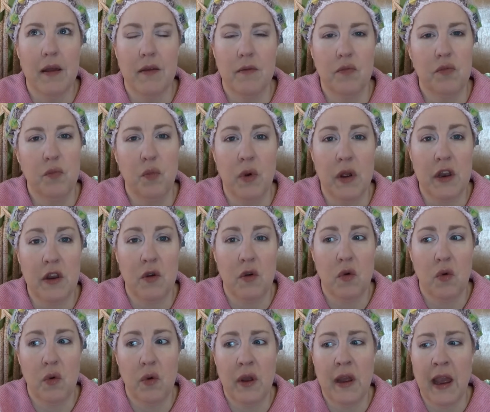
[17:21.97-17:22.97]
when
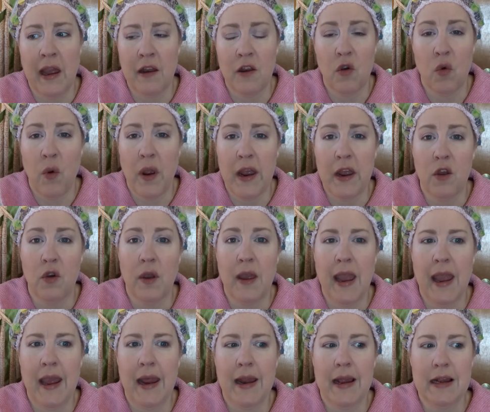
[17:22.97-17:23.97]
you gain your weight, you
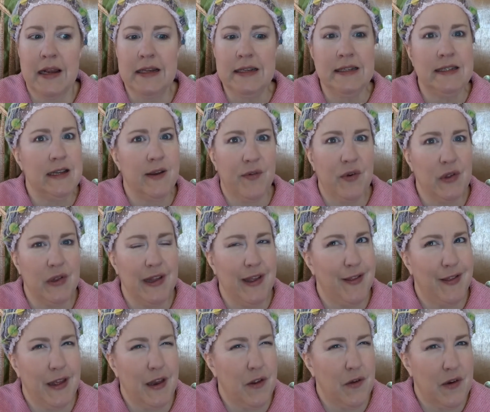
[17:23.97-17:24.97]
gain it
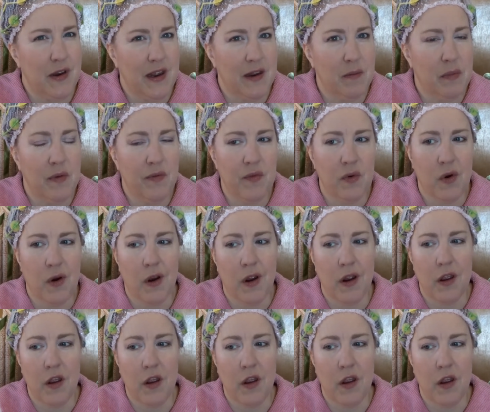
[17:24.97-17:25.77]
differently than you did before.